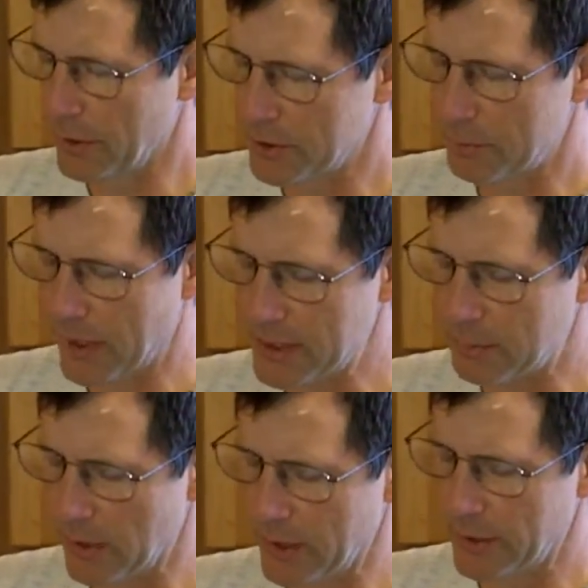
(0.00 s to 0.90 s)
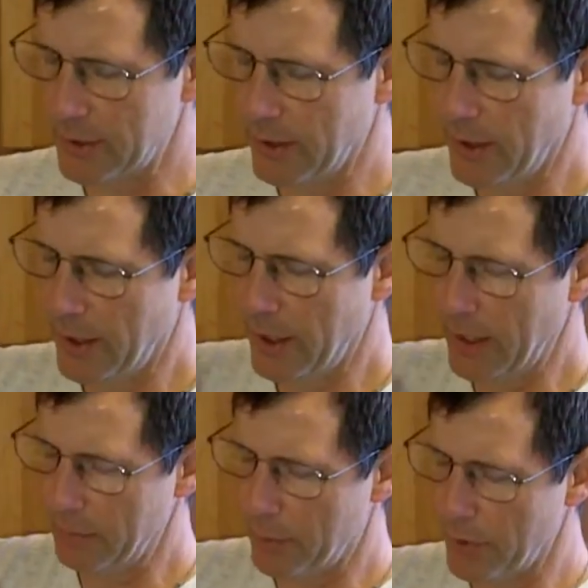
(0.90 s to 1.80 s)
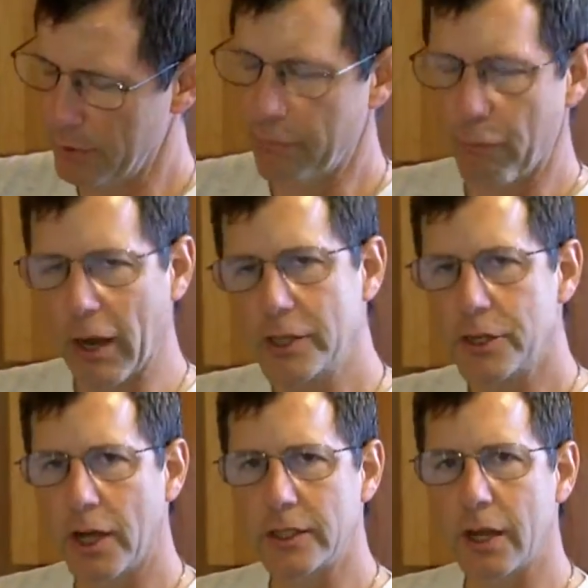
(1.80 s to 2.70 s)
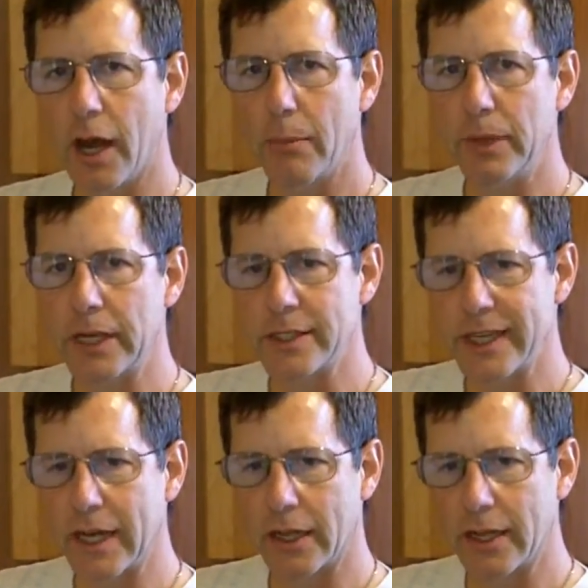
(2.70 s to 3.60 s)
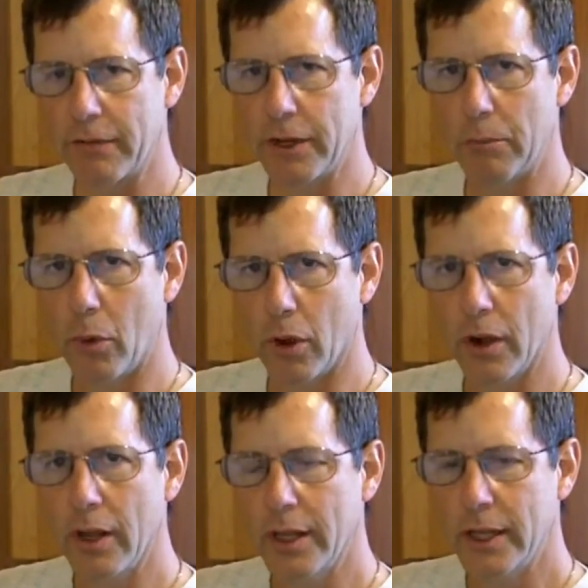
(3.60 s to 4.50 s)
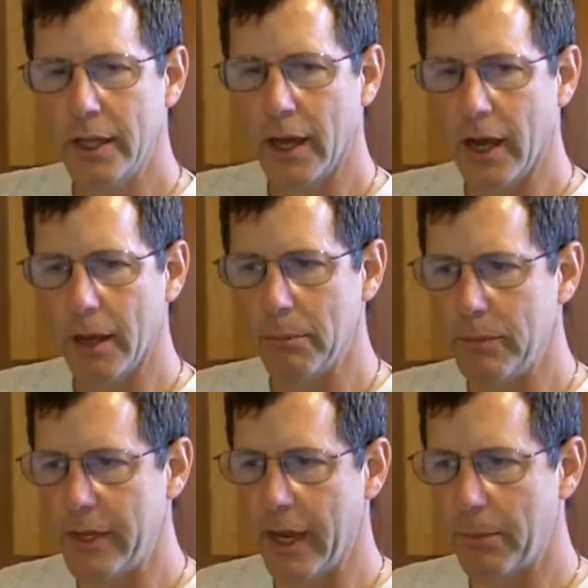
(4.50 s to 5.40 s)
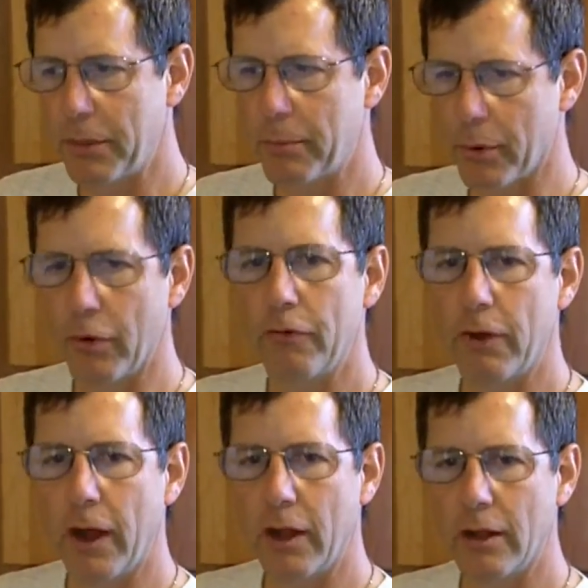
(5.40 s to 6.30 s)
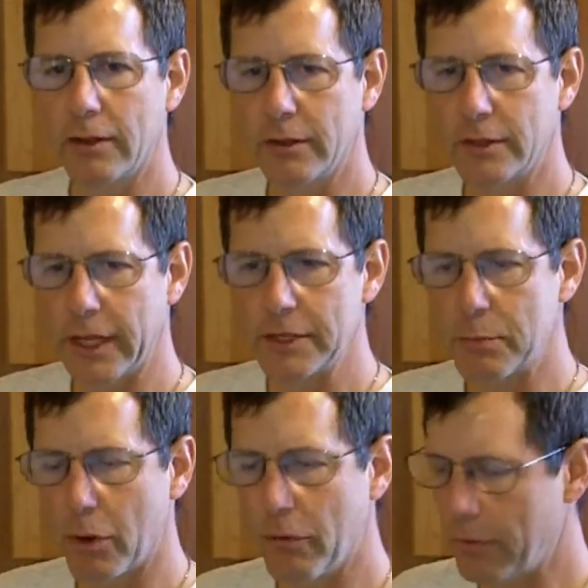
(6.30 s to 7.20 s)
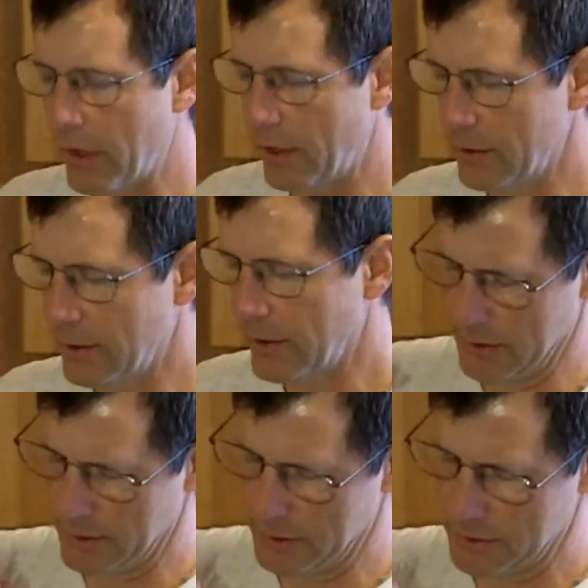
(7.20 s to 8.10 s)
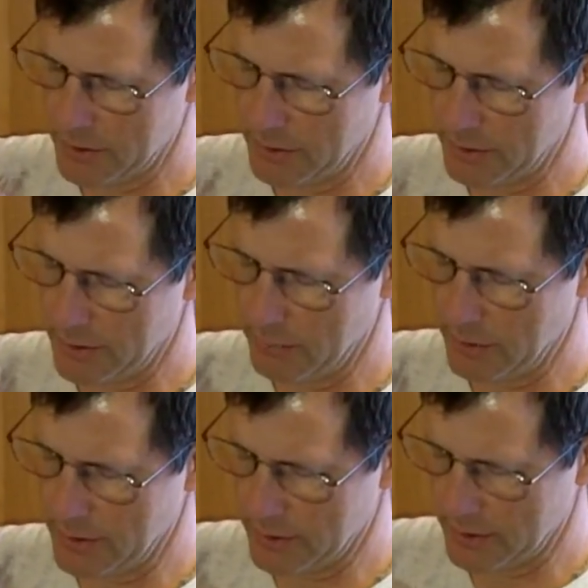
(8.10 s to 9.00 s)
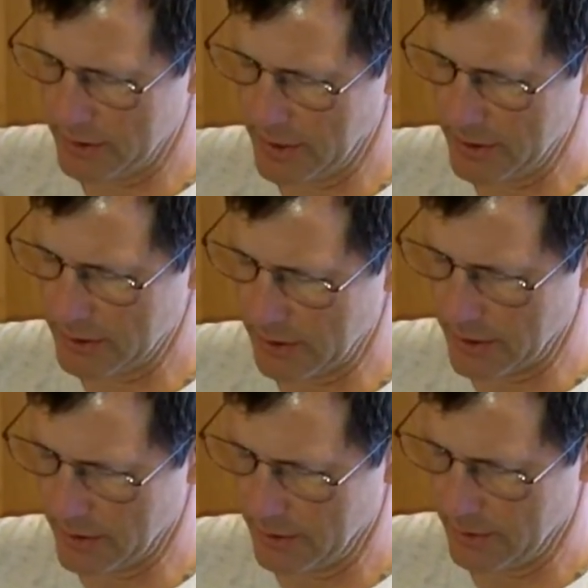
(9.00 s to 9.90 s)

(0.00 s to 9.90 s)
spice blend and put it fresh on top, because that'll give it a more depth profile, taste profile. Now let's see what this tastes like.